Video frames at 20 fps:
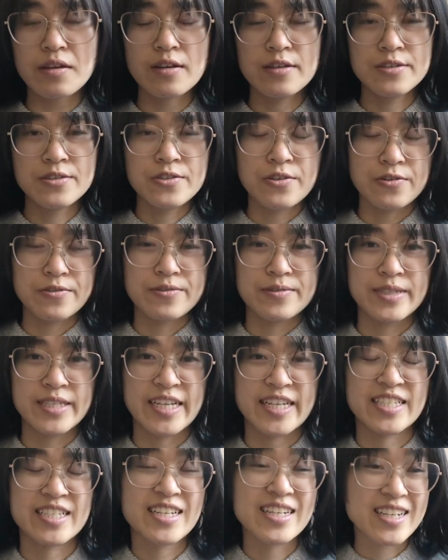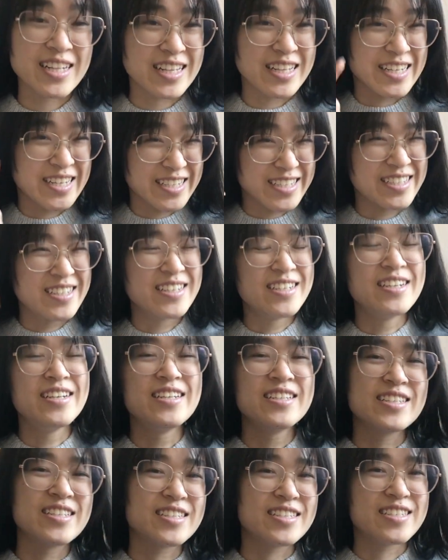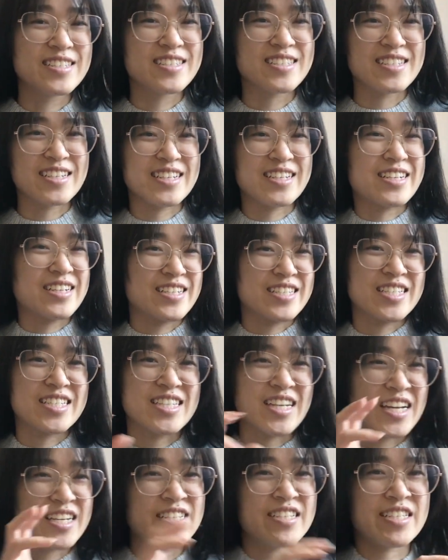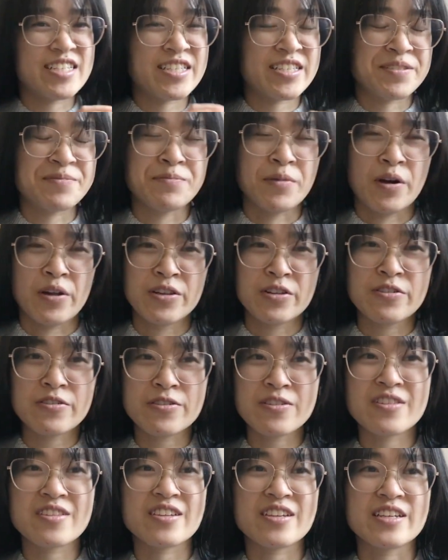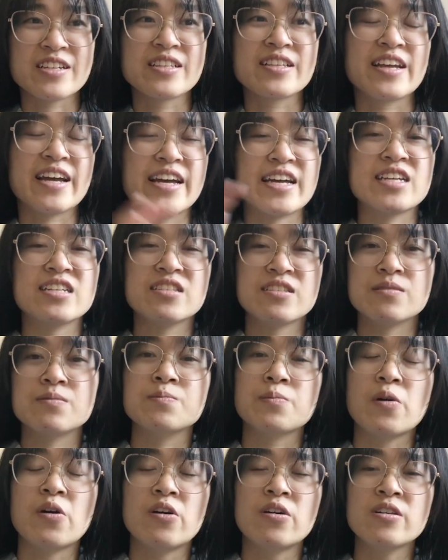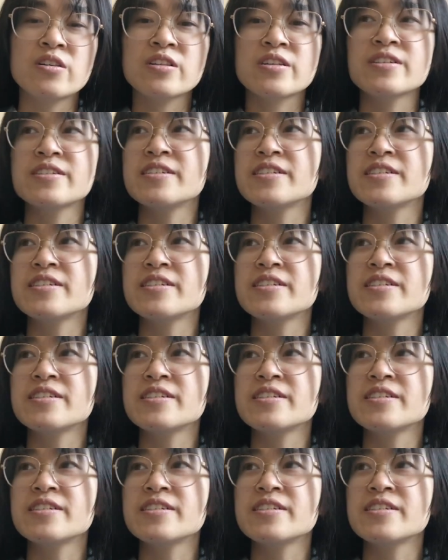So technically this is a size smaller than the X small.